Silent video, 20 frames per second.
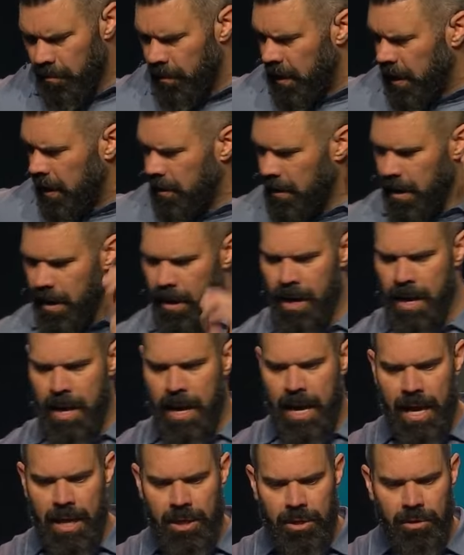when we get there,
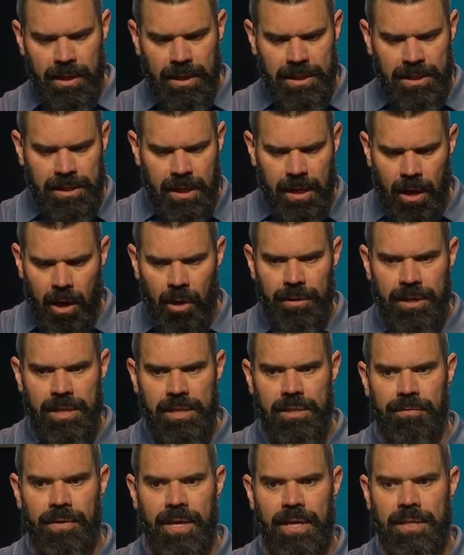and you could see all
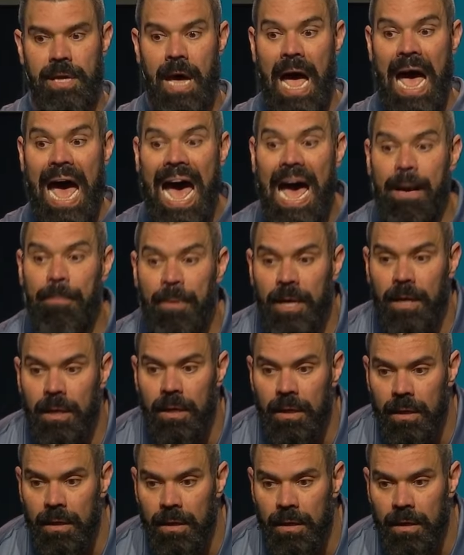these events happen.
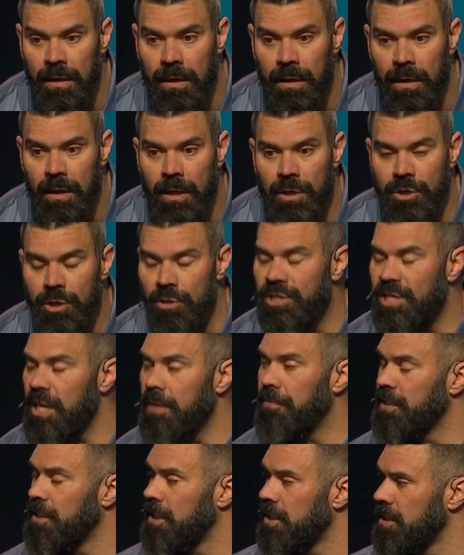
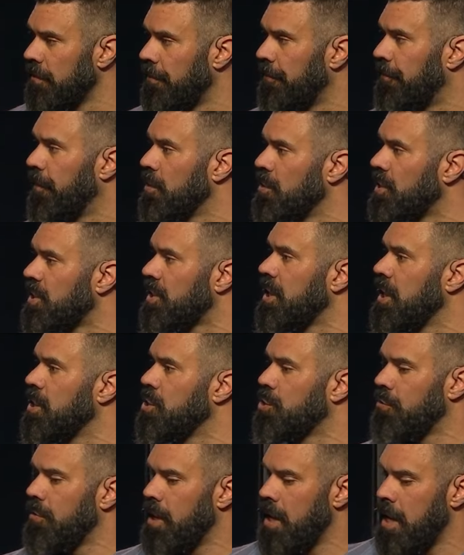Josephus is a first
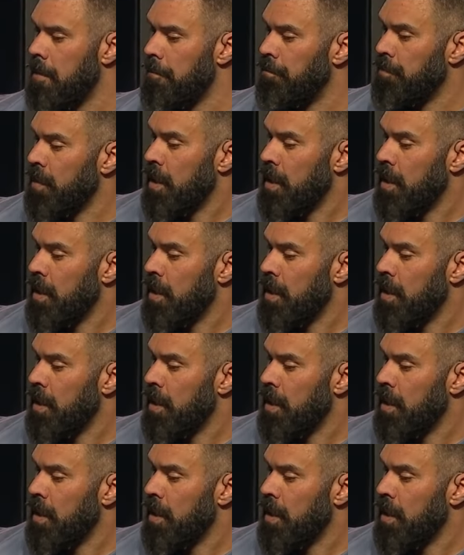century